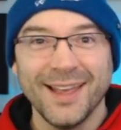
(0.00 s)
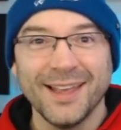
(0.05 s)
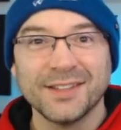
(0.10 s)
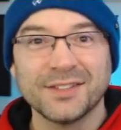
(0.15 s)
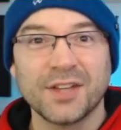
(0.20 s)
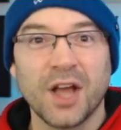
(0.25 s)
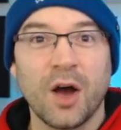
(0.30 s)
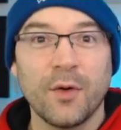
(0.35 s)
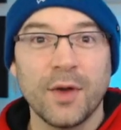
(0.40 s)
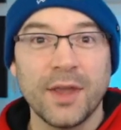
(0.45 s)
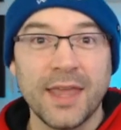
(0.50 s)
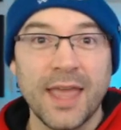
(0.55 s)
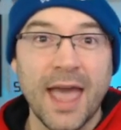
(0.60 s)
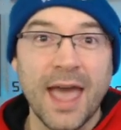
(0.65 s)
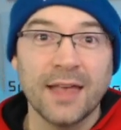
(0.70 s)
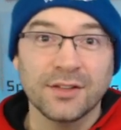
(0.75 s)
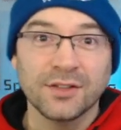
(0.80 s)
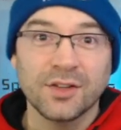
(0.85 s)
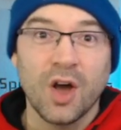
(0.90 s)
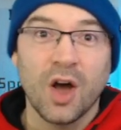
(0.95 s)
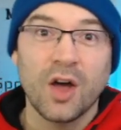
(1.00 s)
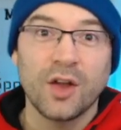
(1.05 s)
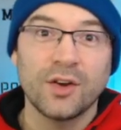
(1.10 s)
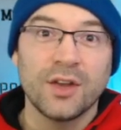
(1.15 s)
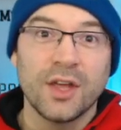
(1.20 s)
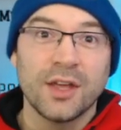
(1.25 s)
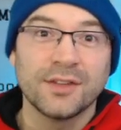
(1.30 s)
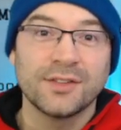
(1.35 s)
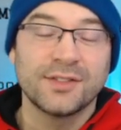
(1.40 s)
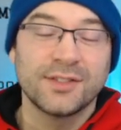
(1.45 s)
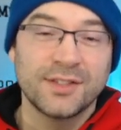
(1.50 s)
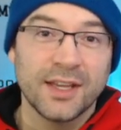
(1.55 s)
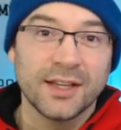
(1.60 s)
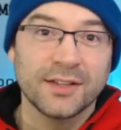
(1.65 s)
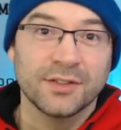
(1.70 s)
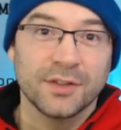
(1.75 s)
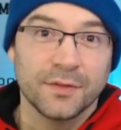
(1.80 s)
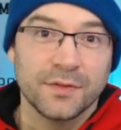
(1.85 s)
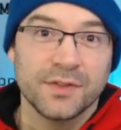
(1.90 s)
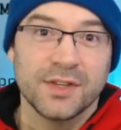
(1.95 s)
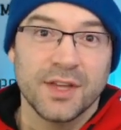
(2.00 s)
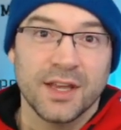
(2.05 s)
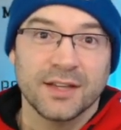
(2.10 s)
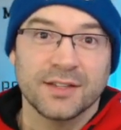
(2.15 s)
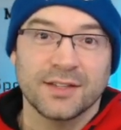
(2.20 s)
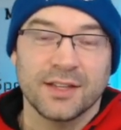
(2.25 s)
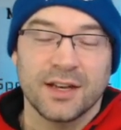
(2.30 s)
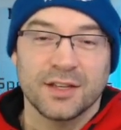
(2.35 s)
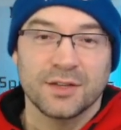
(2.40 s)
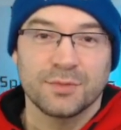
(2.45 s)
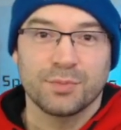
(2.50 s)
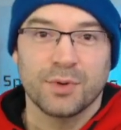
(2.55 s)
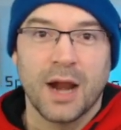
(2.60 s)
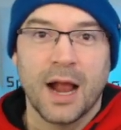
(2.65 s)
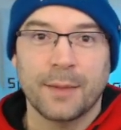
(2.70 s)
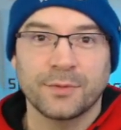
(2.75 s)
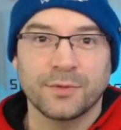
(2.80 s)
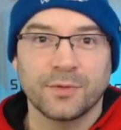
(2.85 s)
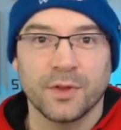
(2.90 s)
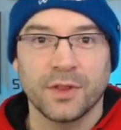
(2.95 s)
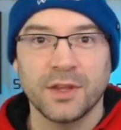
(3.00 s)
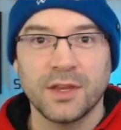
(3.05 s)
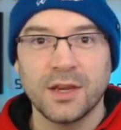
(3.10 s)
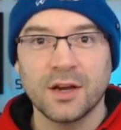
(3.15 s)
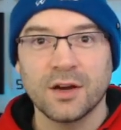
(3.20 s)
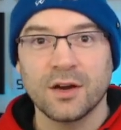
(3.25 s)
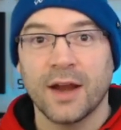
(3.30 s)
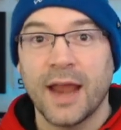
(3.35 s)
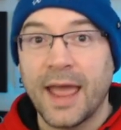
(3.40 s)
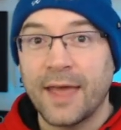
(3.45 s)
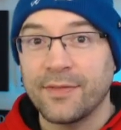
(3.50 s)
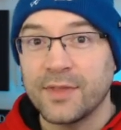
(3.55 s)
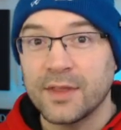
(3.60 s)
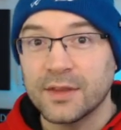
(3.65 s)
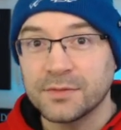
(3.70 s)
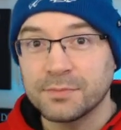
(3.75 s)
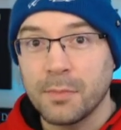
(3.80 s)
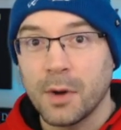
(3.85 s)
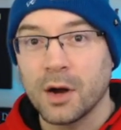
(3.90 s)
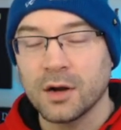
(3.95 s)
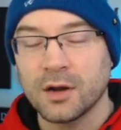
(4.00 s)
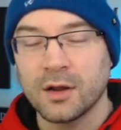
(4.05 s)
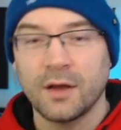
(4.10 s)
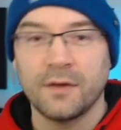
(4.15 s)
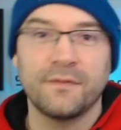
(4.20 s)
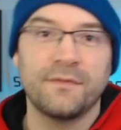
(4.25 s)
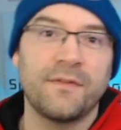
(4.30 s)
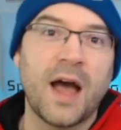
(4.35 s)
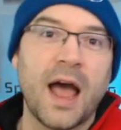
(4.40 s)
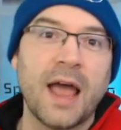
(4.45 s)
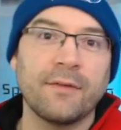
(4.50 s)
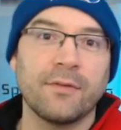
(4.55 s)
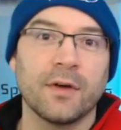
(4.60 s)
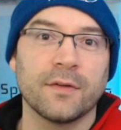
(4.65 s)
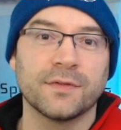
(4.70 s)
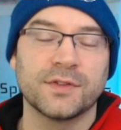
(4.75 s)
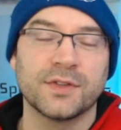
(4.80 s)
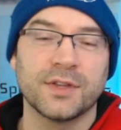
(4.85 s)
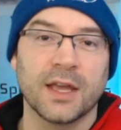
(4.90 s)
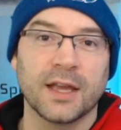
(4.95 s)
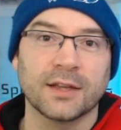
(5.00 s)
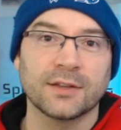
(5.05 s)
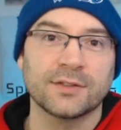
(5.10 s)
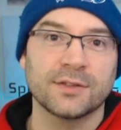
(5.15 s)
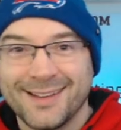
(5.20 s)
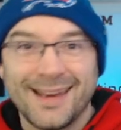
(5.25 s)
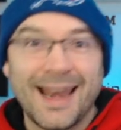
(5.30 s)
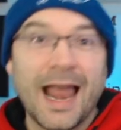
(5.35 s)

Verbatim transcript: So he has gone six of six in his props for the year at this mark, five of six.